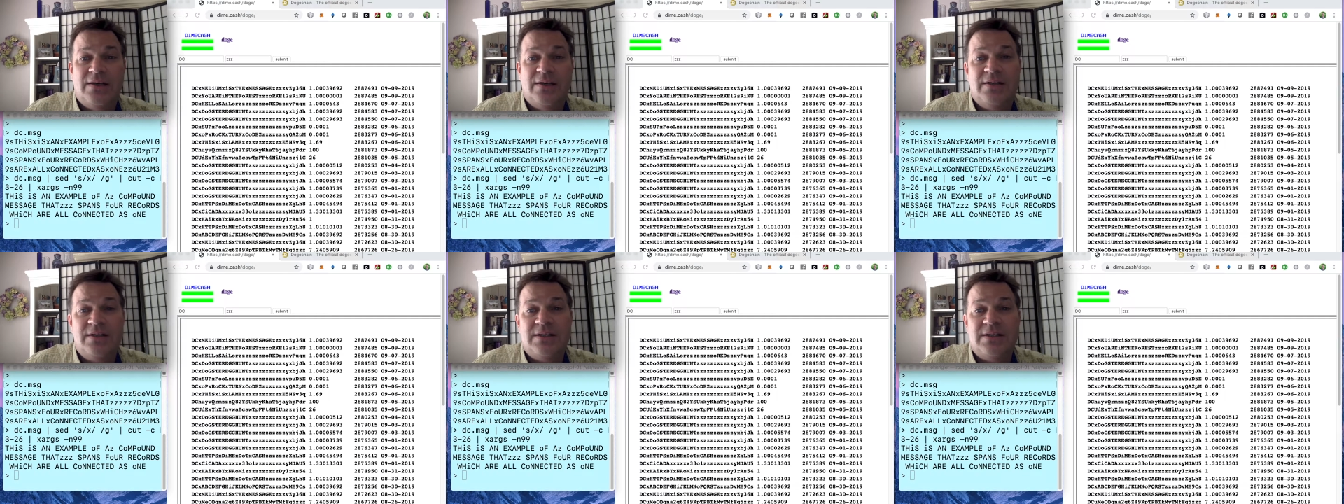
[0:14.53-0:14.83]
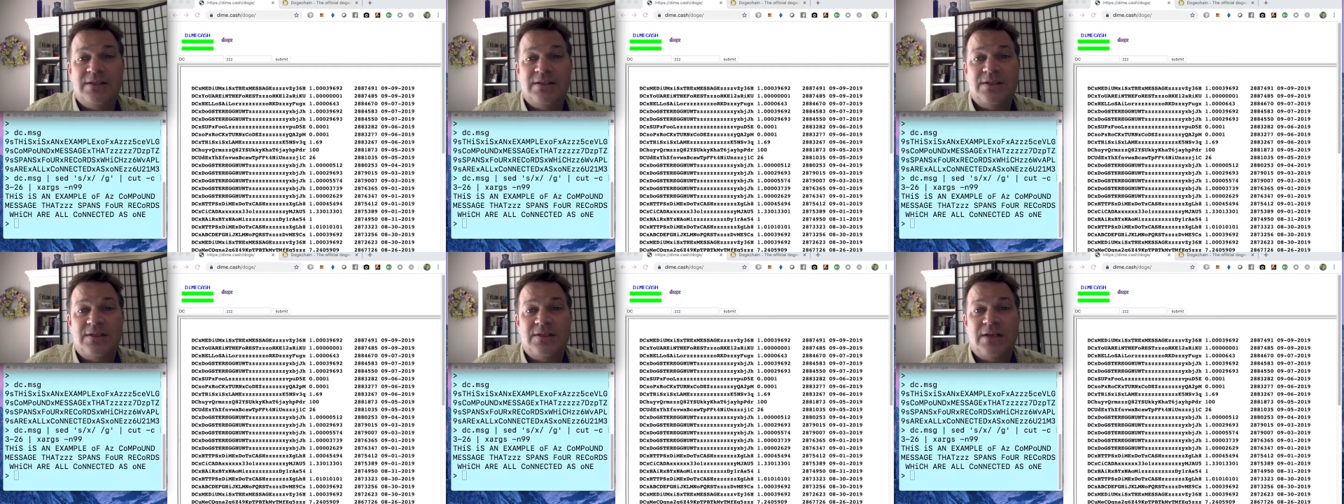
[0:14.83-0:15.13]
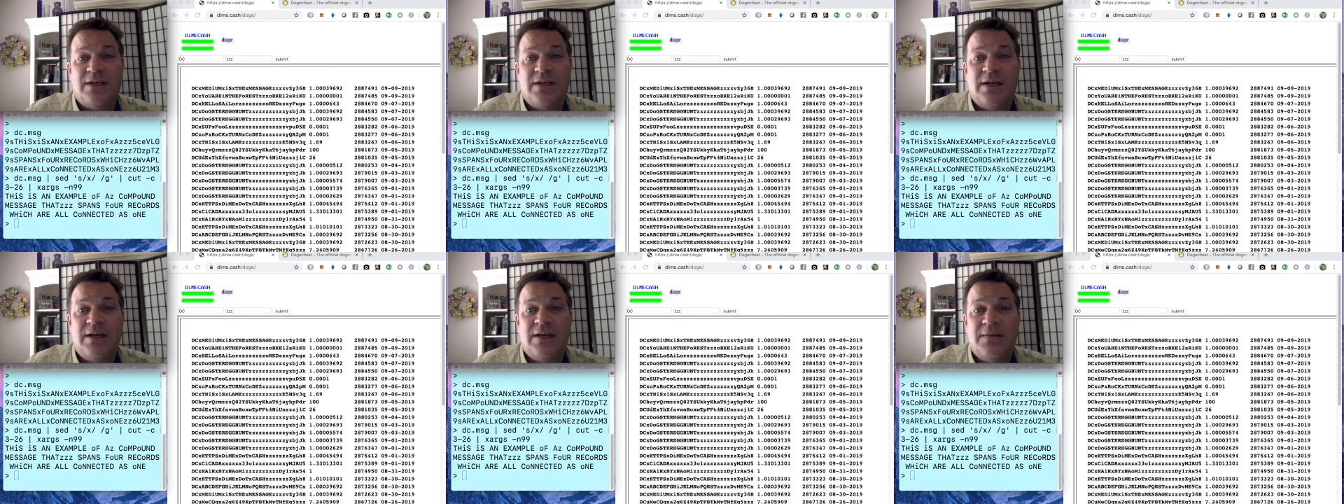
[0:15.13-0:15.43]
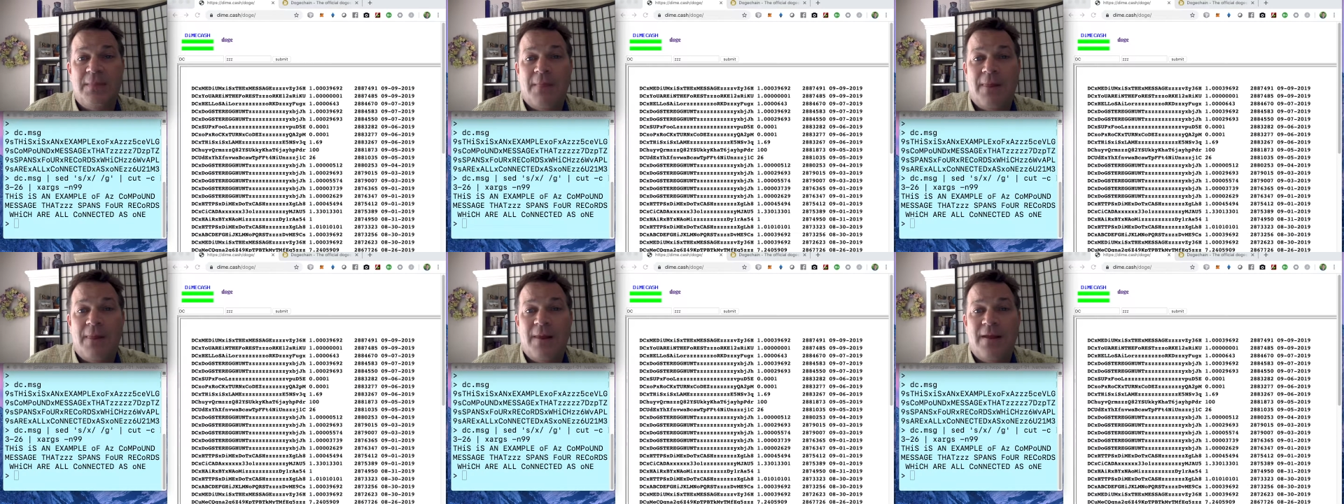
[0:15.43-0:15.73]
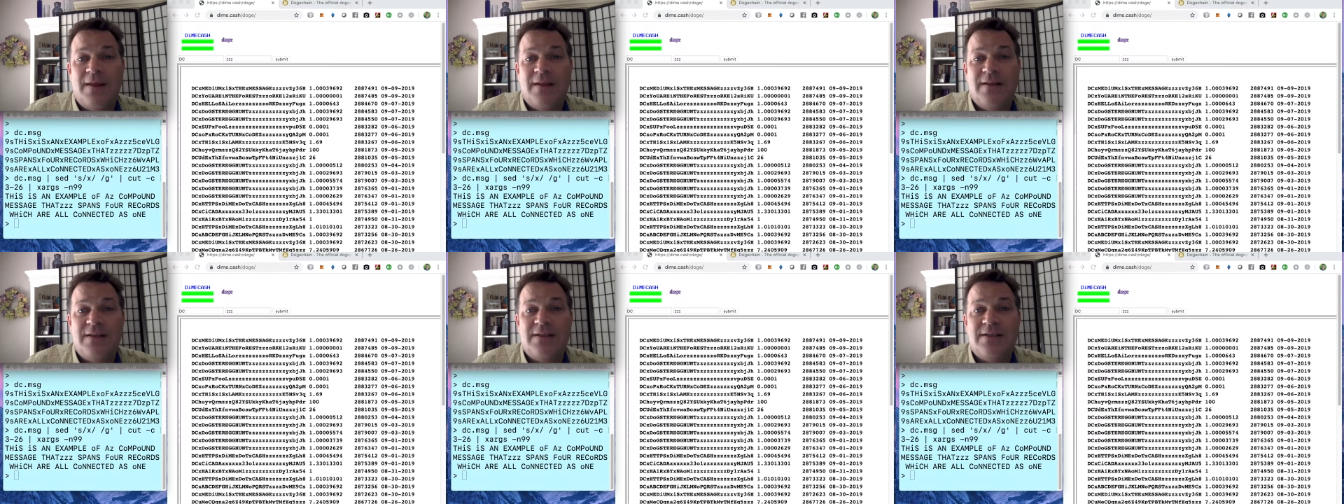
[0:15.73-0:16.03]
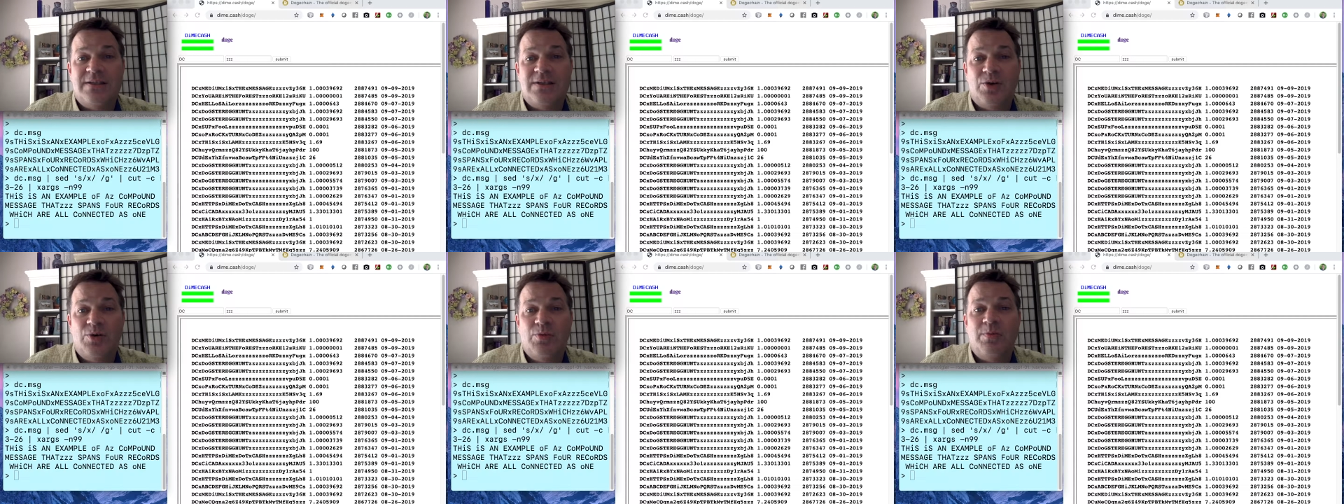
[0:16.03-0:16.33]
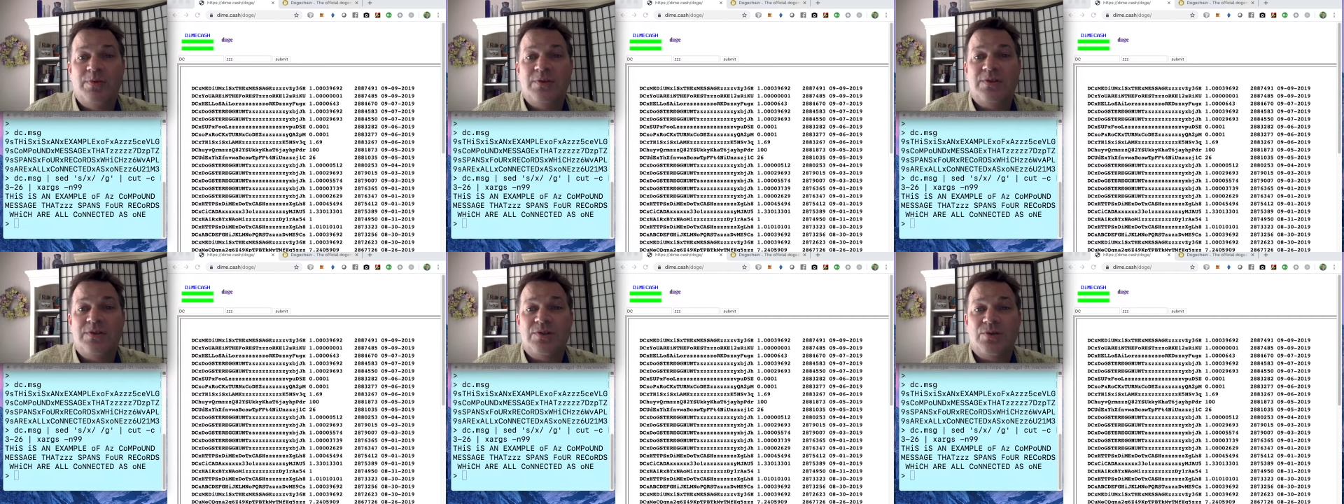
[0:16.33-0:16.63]
This is
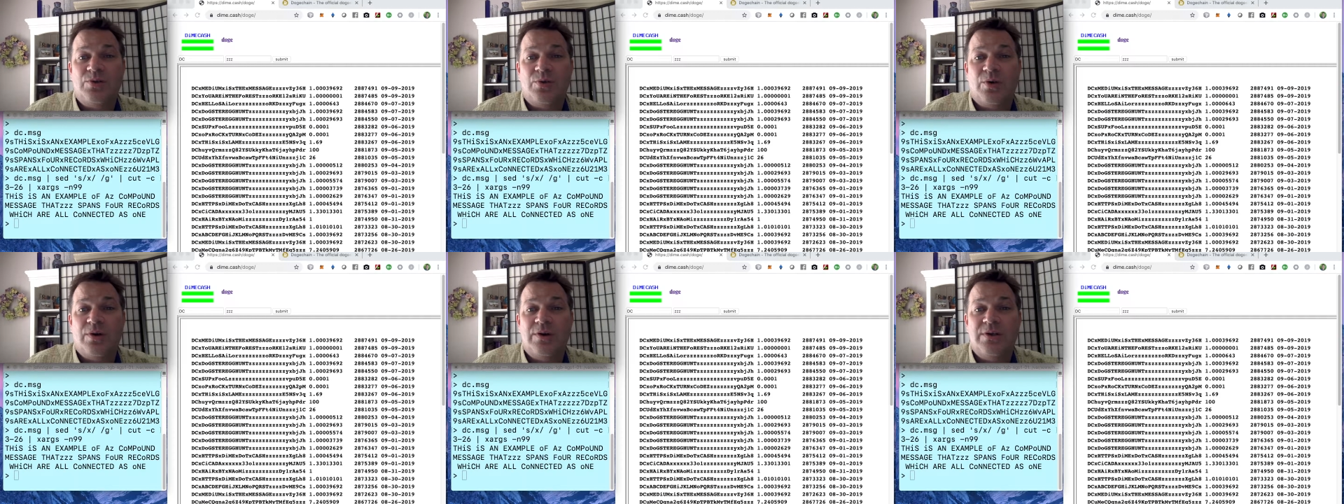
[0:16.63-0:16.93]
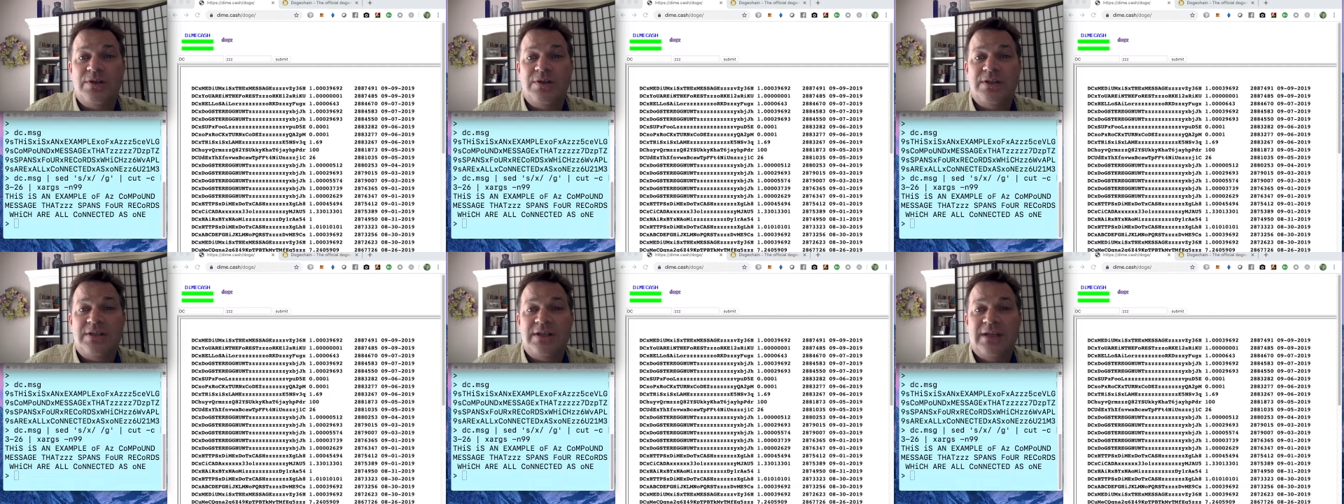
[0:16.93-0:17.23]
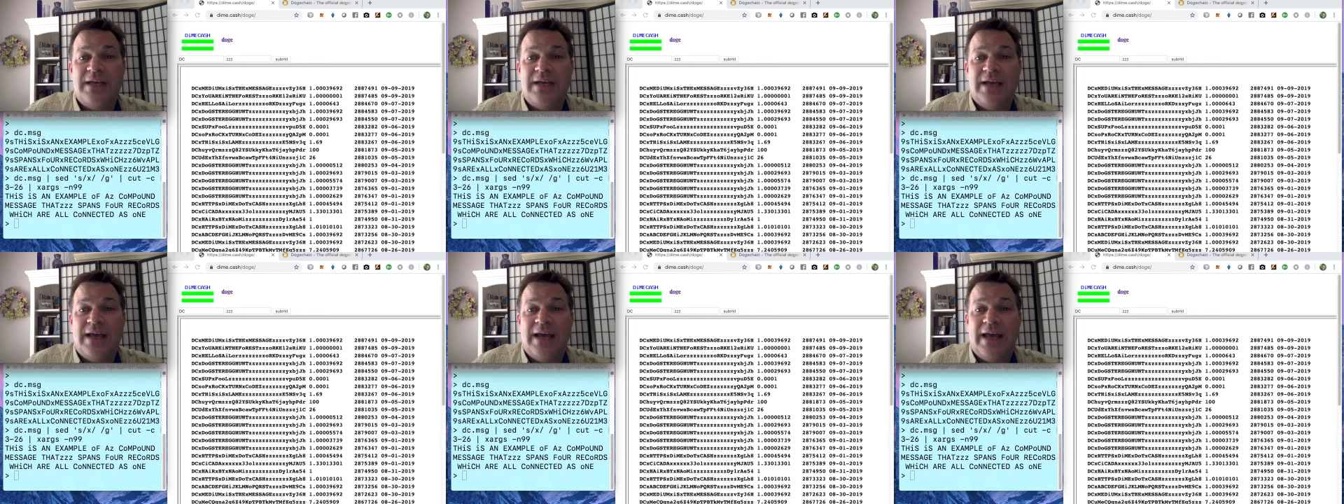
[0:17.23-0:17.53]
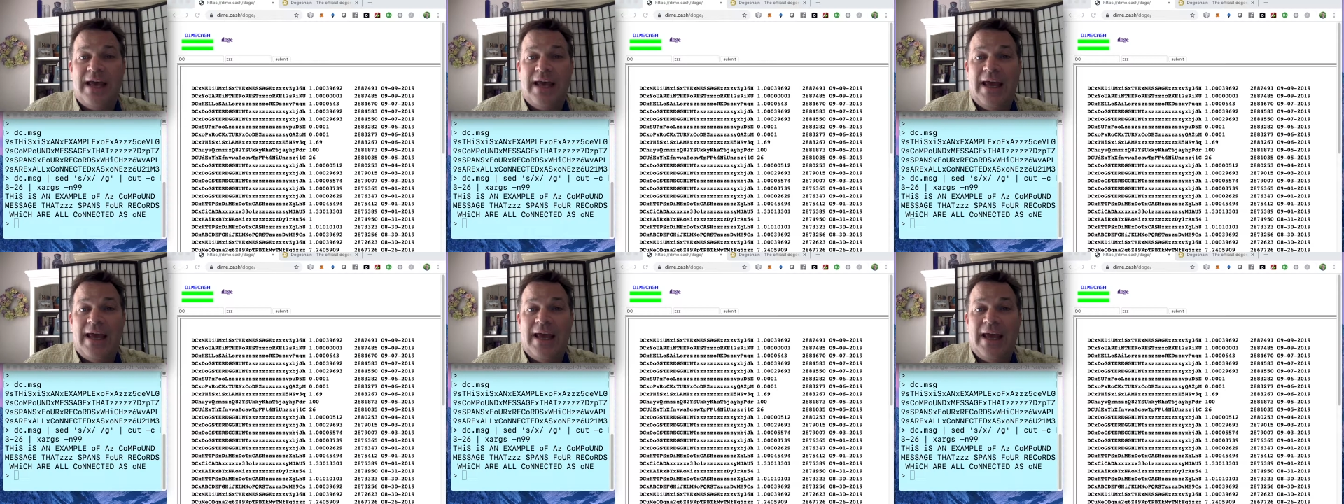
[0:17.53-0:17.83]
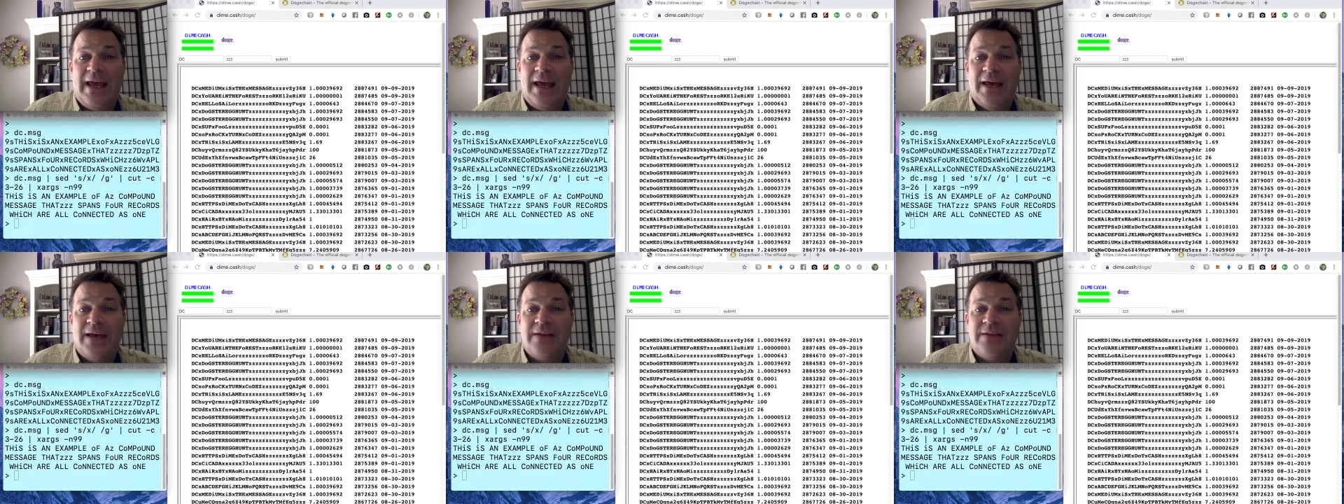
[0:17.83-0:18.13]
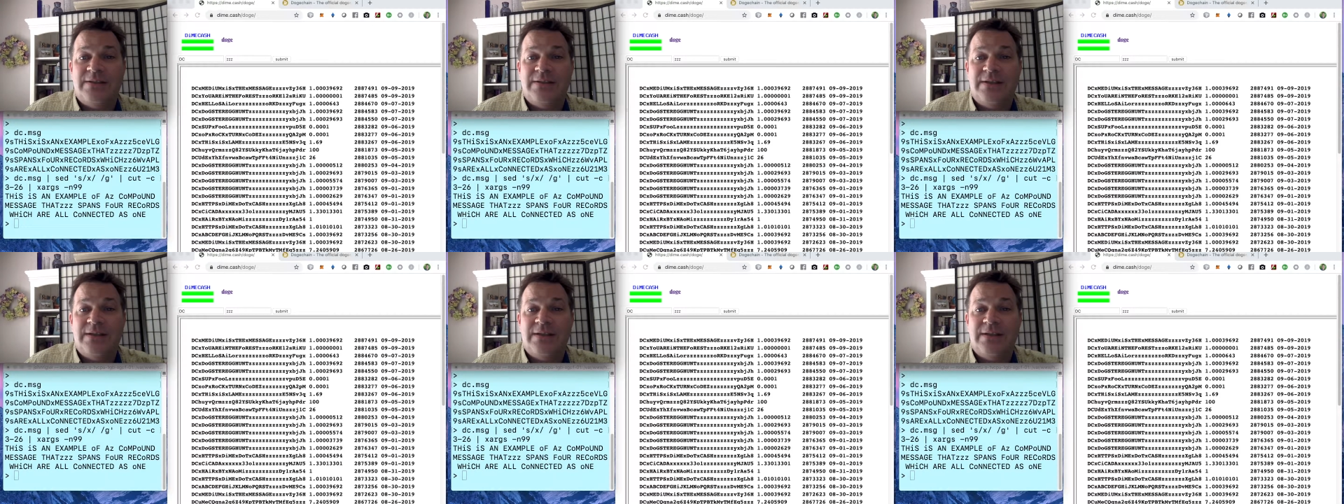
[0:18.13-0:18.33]
open source, and